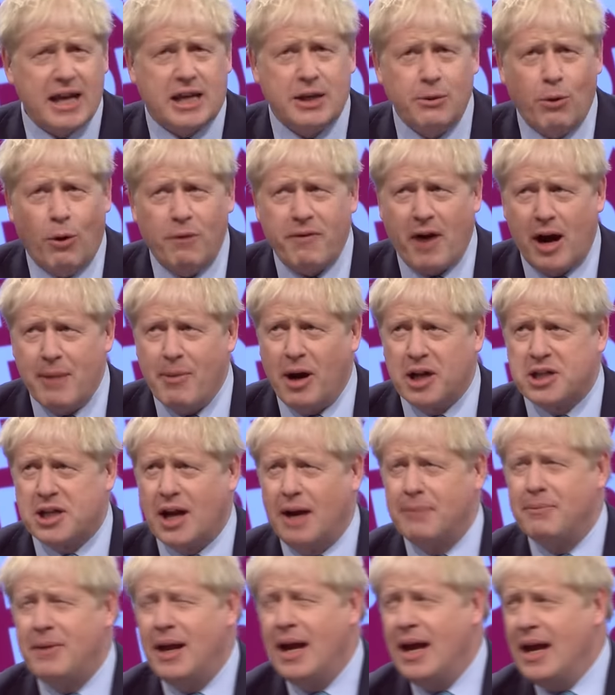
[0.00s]
you all very much.
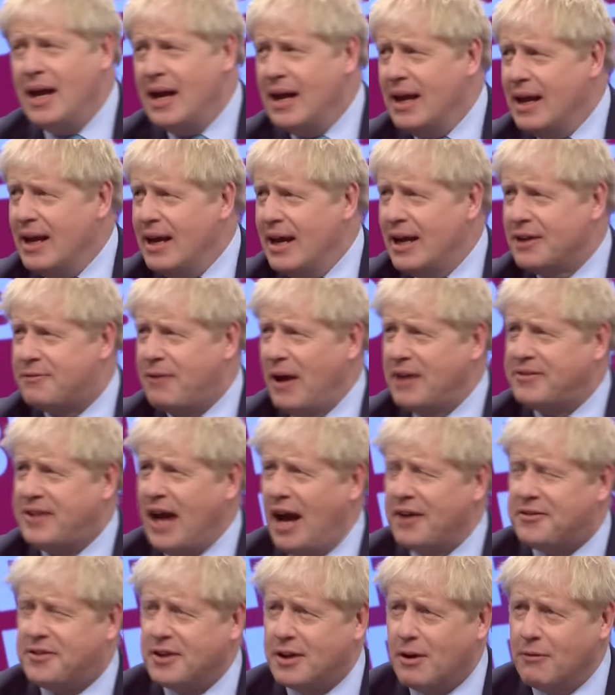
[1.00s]
I'm, it's
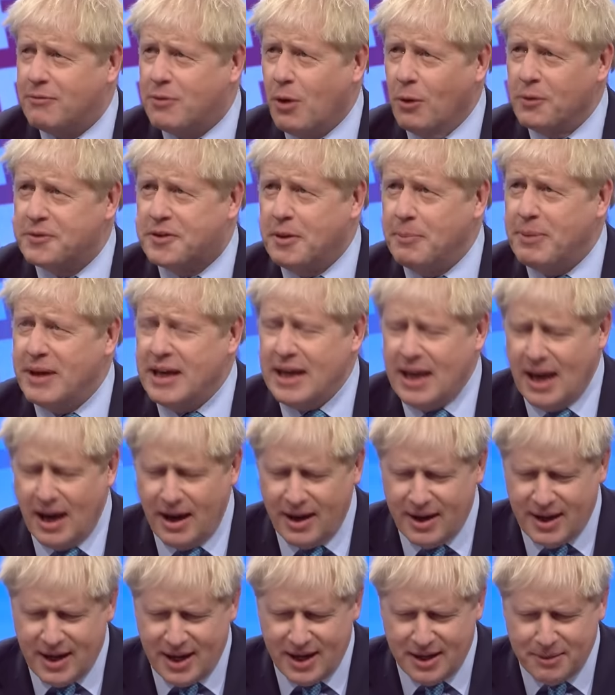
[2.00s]
fantastic, of course, to be here
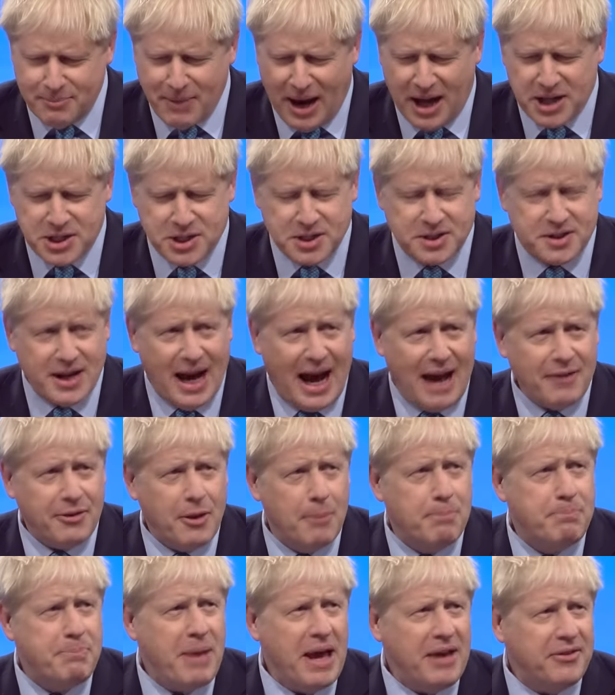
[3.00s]
in Manchester at the
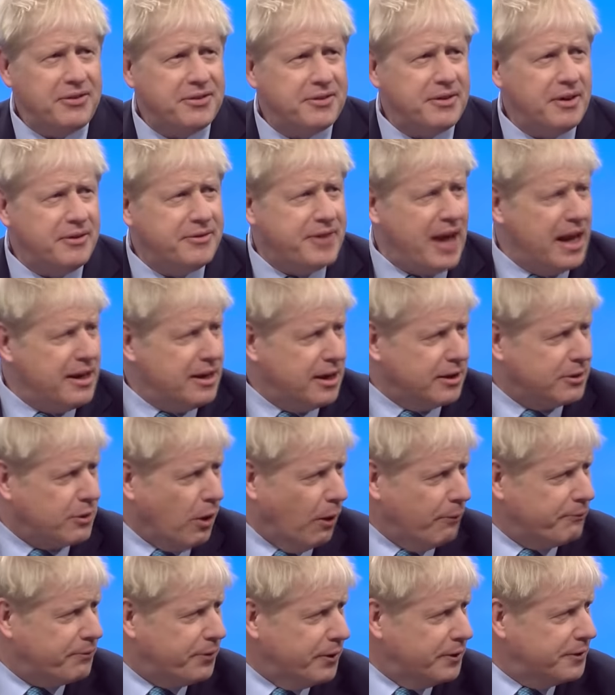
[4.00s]
best attended
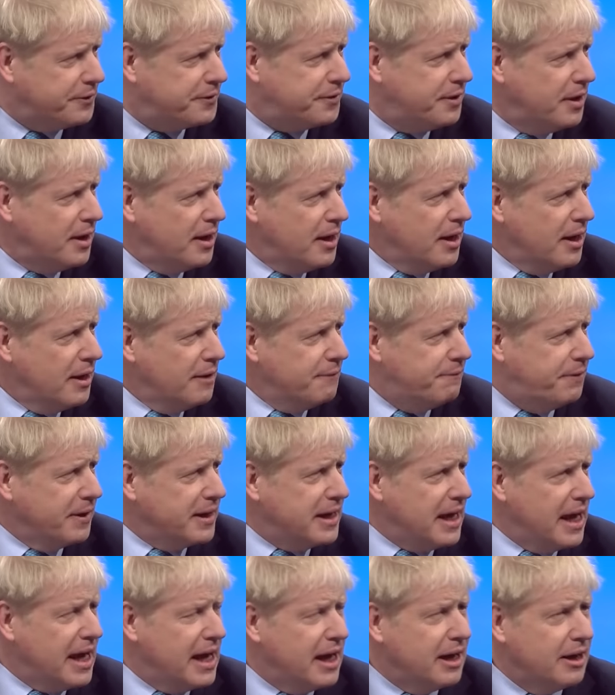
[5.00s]
conference for
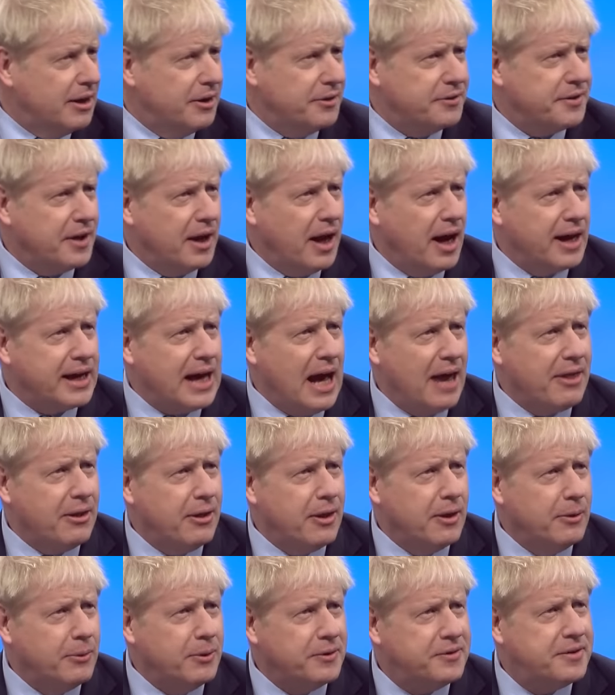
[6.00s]
years. And I gather
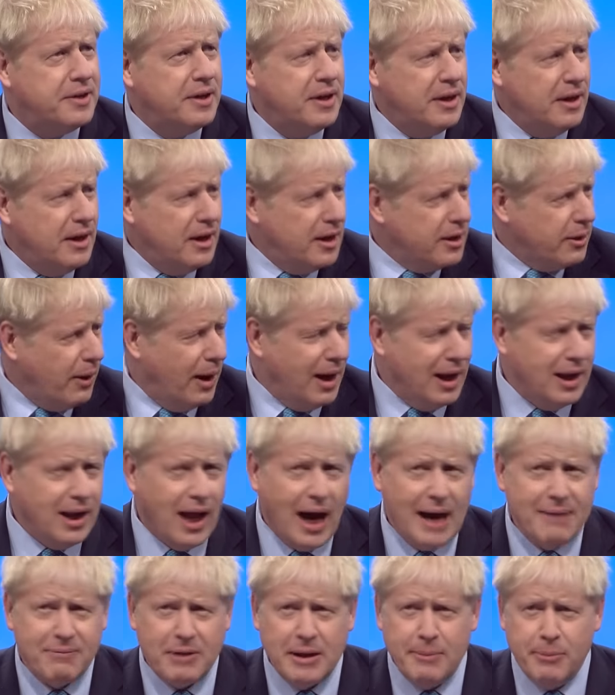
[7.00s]
there was quite a
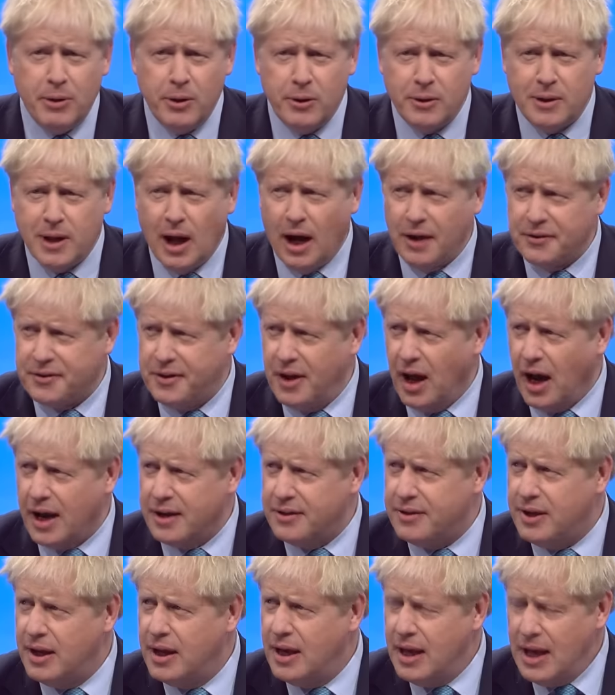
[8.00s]
lively mood last
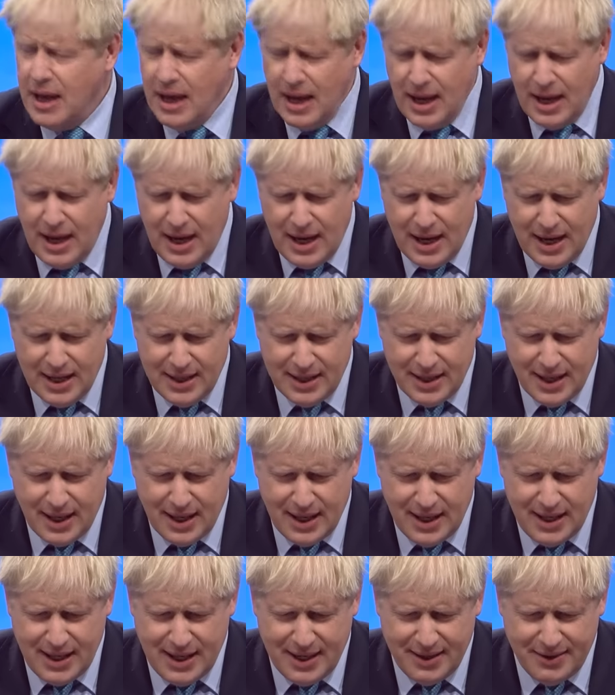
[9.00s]
night in the,
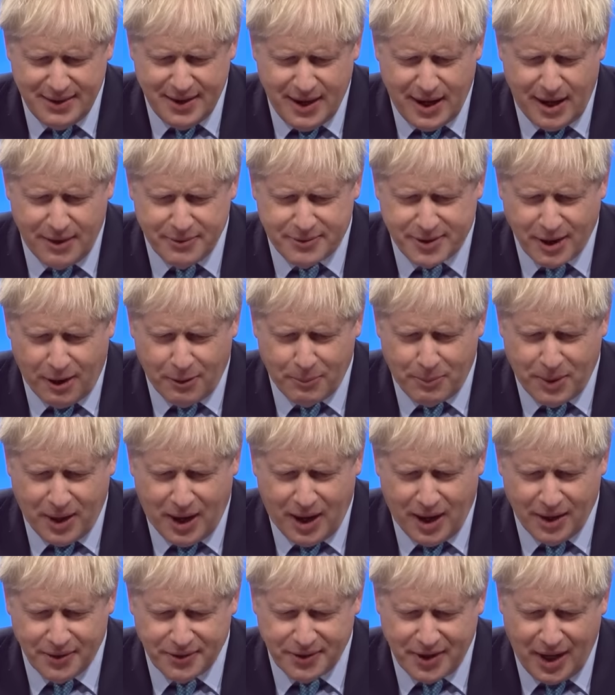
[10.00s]
in the hotel
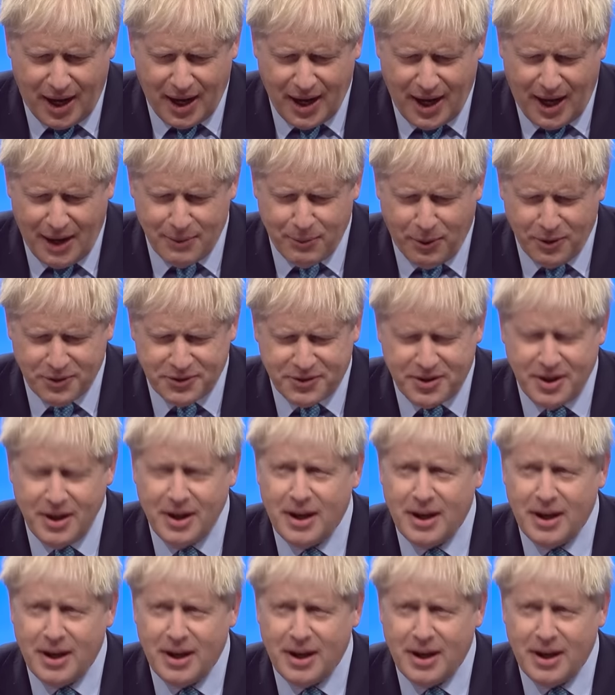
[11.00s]
bars. And I, I, want,